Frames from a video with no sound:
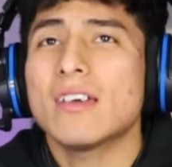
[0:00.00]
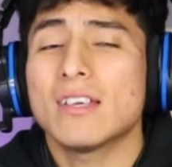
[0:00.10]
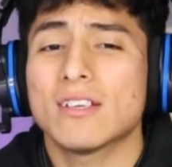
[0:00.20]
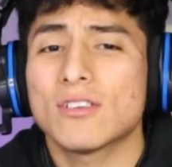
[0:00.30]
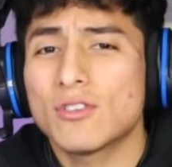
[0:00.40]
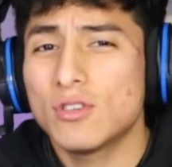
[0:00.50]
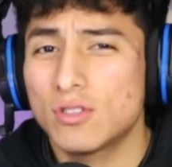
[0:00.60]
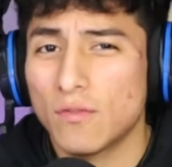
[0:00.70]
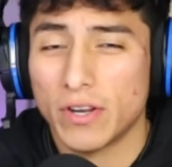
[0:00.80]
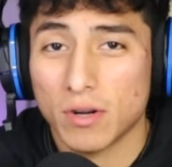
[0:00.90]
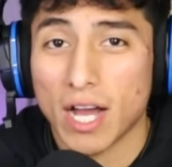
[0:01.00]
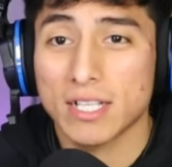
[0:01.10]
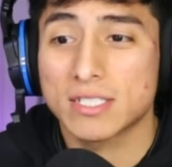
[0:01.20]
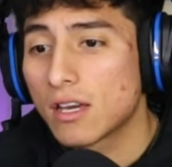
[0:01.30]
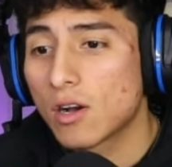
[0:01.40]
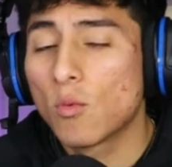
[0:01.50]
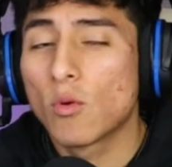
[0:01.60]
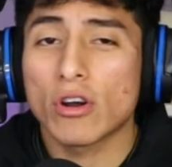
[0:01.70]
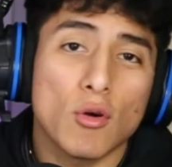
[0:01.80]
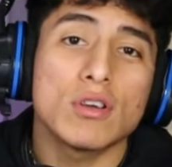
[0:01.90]
another YouTube video, guys,
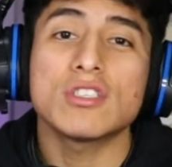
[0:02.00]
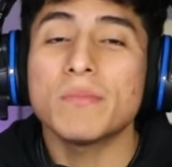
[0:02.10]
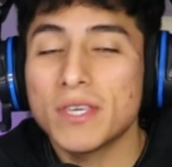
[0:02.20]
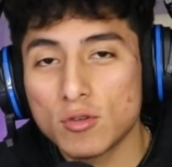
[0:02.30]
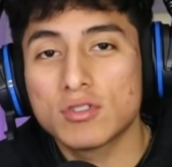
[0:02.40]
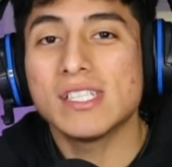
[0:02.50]
we're going to be using